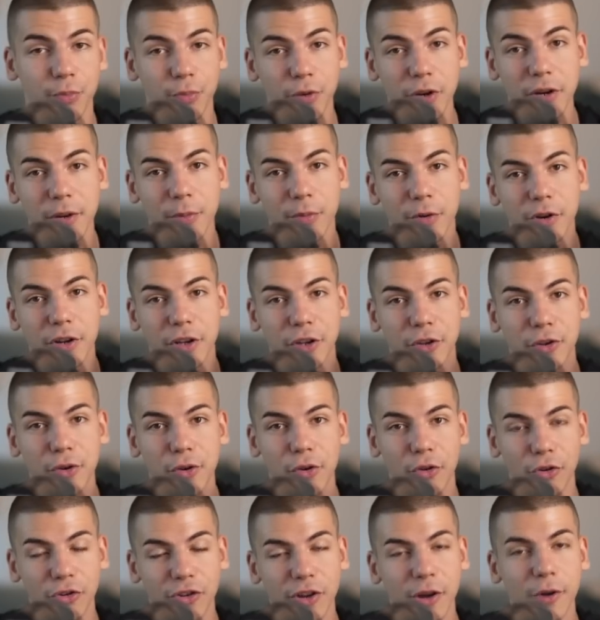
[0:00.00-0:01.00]
pretty
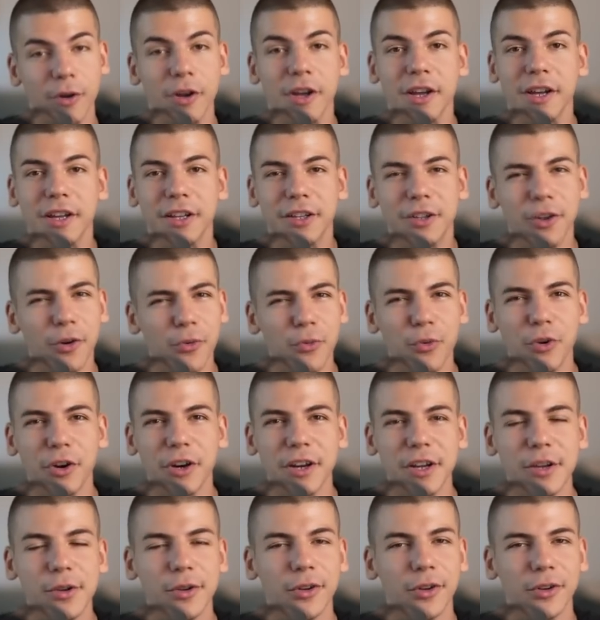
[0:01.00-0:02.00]
huge. Now, don't
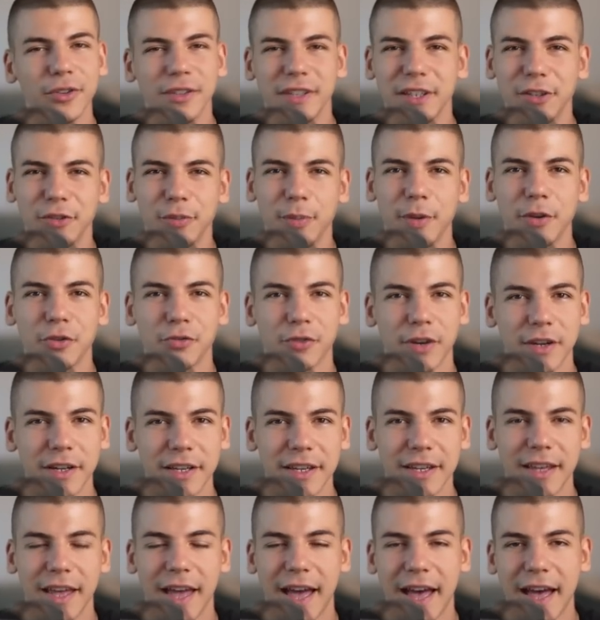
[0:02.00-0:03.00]
worry, you don't need to be
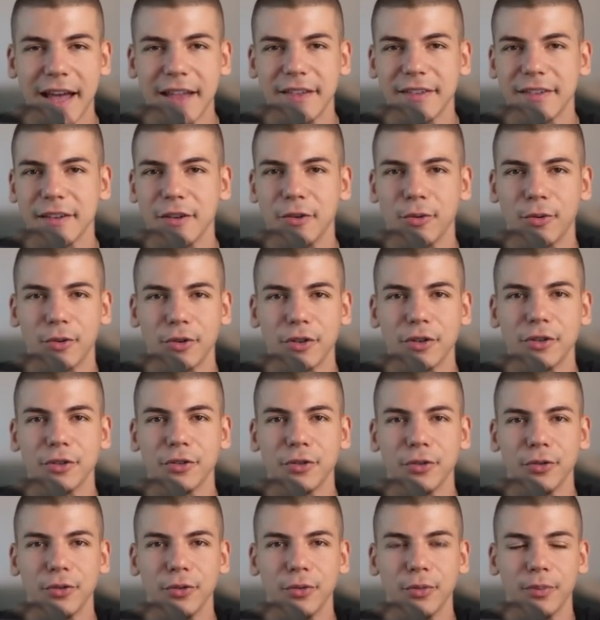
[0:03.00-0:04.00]
running ads in order
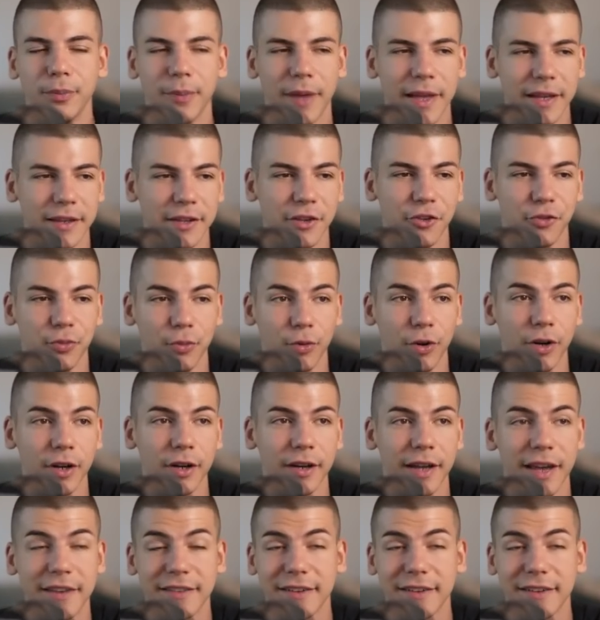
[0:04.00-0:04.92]
to make this work.